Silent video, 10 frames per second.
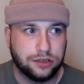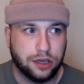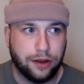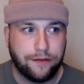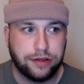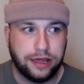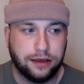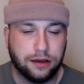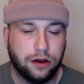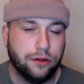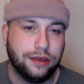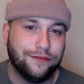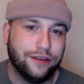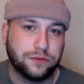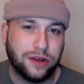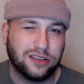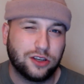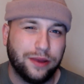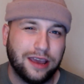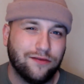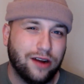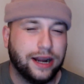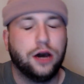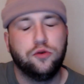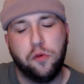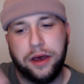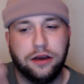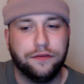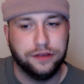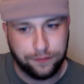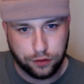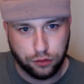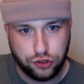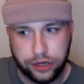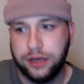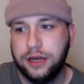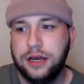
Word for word: So everything, all the investment that's coming in right now will pay off in the future.